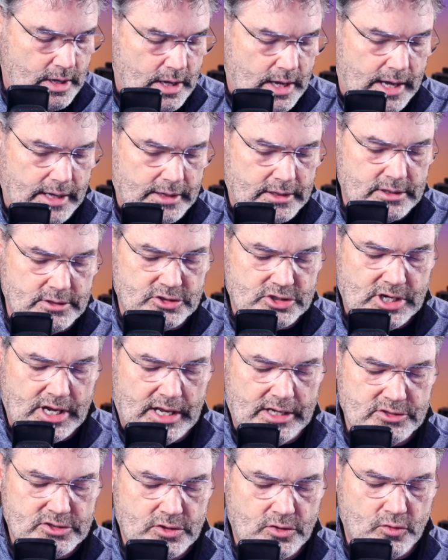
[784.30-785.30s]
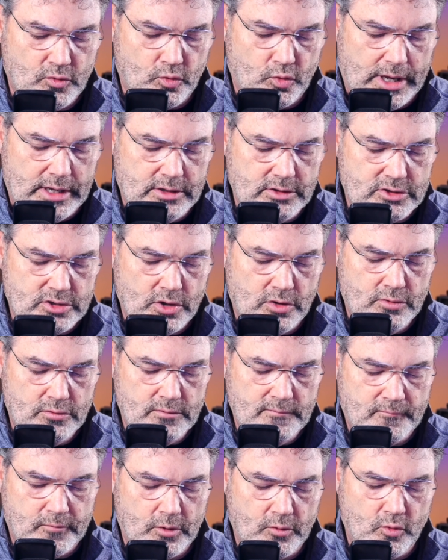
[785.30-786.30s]
I can change the
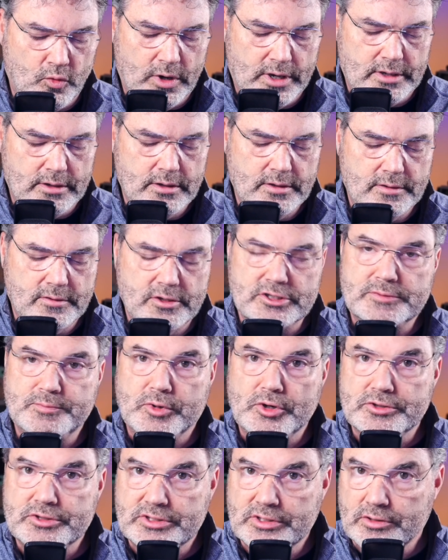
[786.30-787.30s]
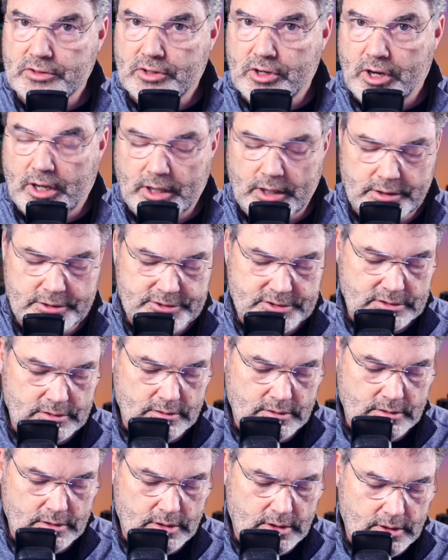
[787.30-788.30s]
ringtone for when this person calls.
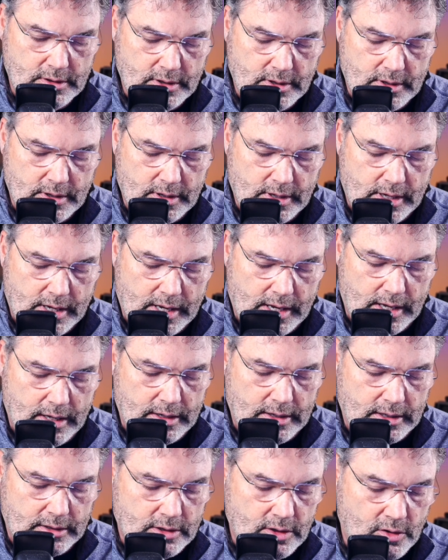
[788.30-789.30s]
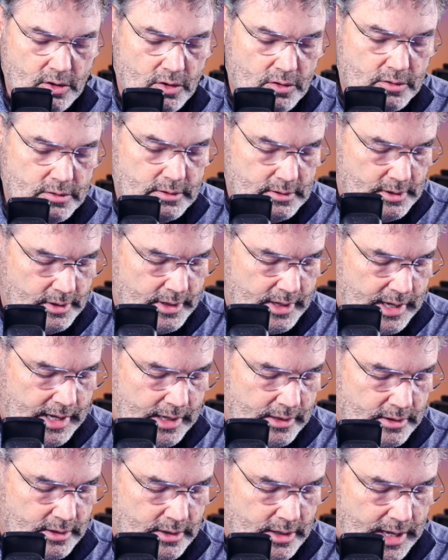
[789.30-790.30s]
And I can go and
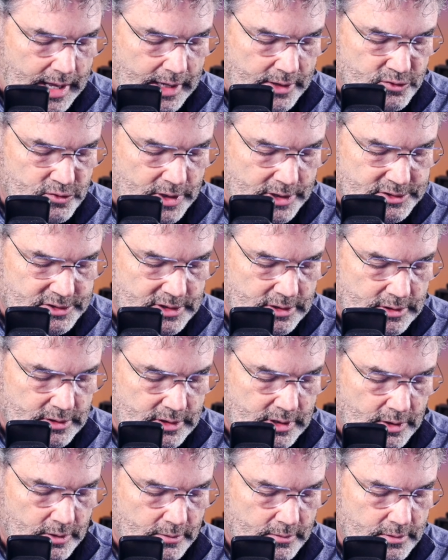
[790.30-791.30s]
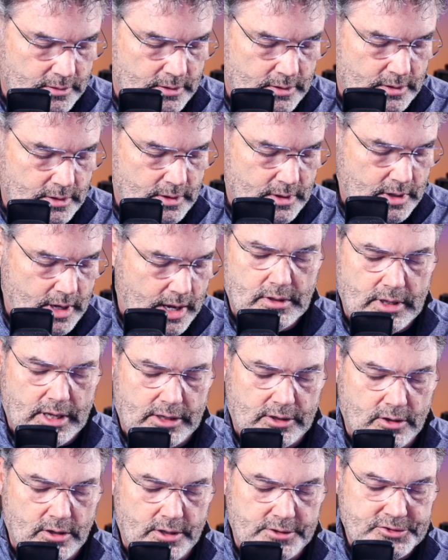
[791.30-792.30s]
add an address in here.
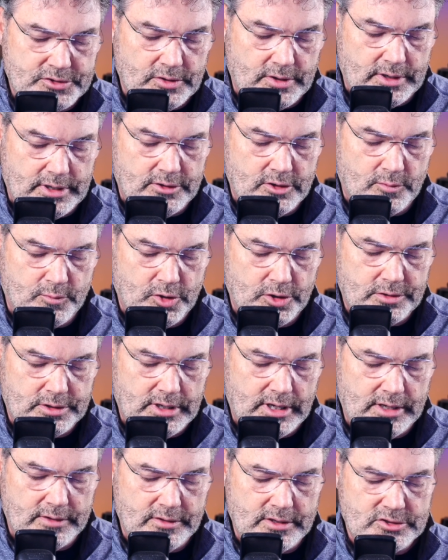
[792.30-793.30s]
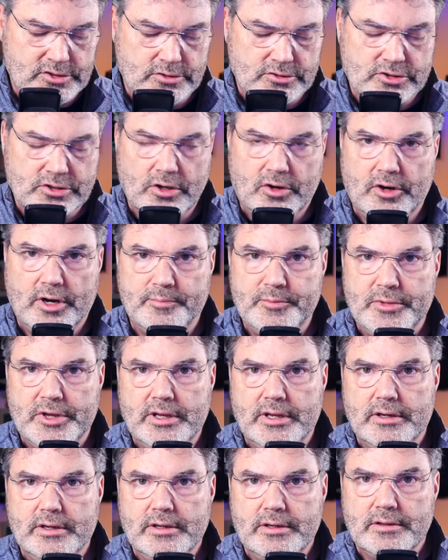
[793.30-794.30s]
I can also add their birthday, and this will show up
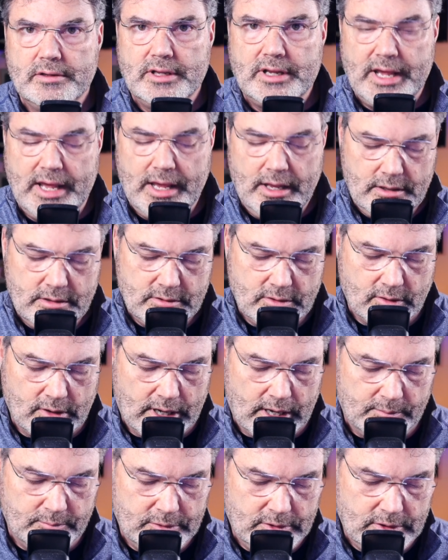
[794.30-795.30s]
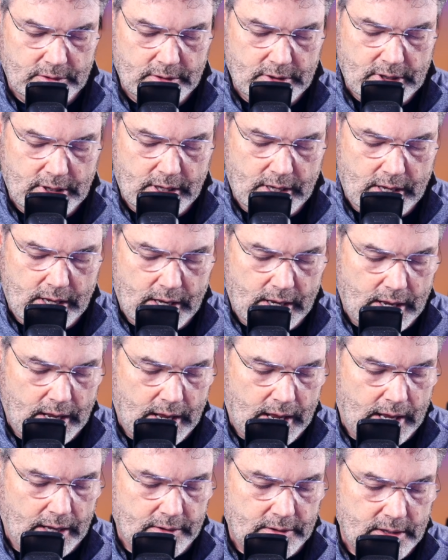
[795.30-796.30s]
in the calendar app.
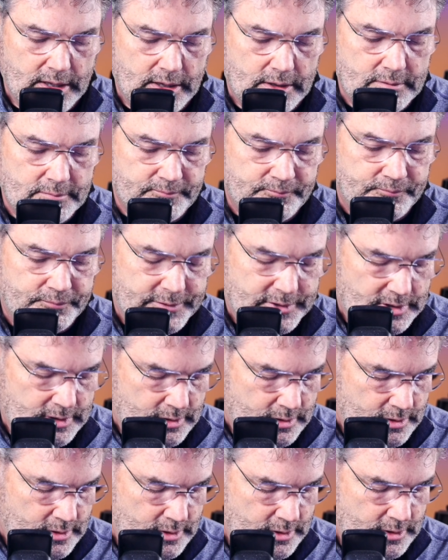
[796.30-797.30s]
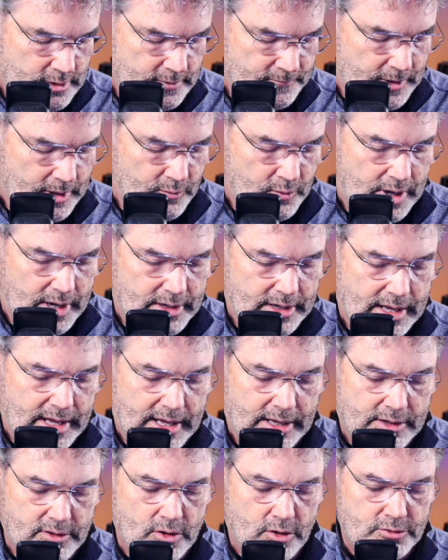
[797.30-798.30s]
And then if I want to
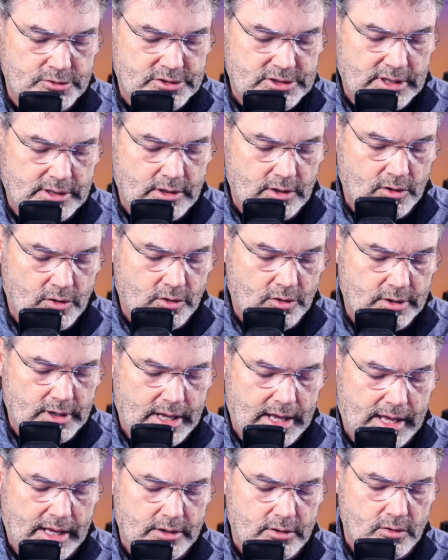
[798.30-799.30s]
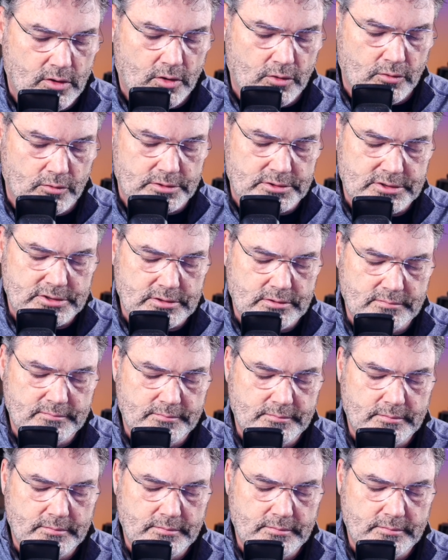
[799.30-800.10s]
add notes, I can go and add notes.